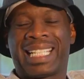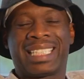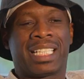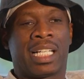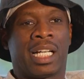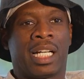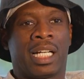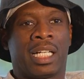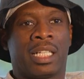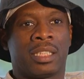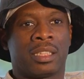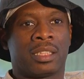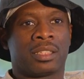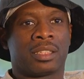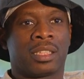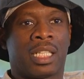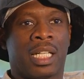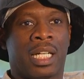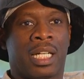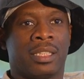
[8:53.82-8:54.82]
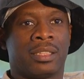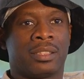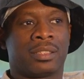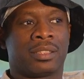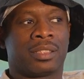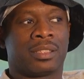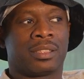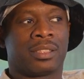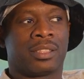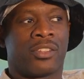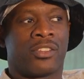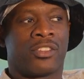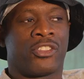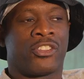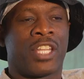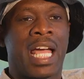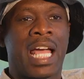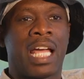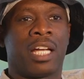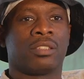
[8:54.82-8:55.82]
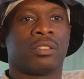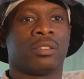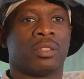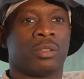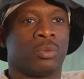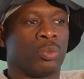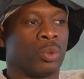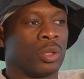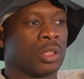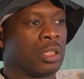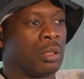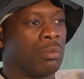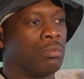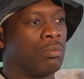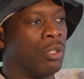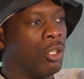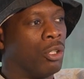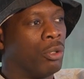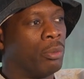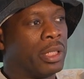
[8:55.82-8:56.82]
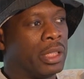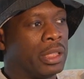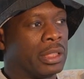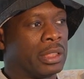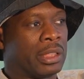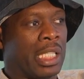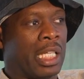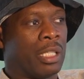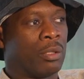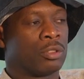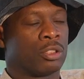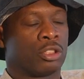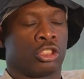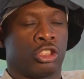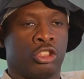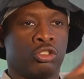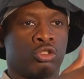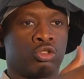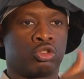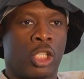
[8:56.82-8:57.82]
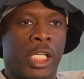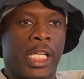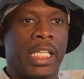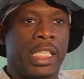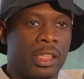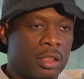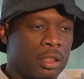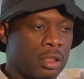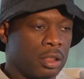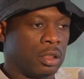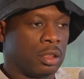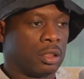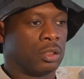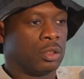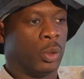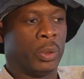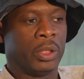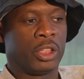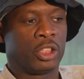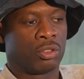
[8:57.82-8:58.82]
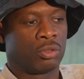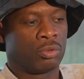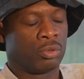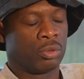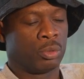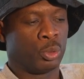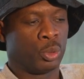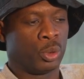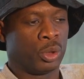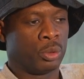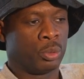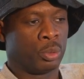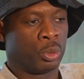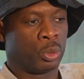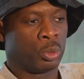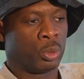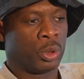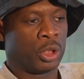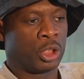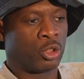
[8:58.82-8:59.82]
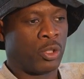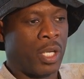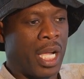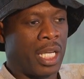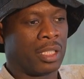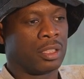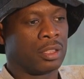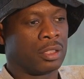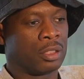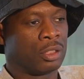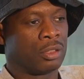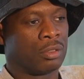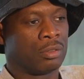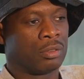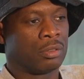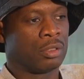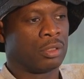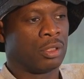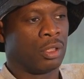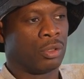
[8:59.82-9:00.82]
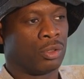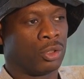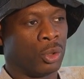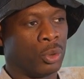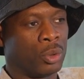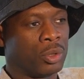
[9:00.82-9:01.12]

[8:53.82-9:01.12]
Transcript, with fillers: I, I that was a moment that was great. We we we tried to you know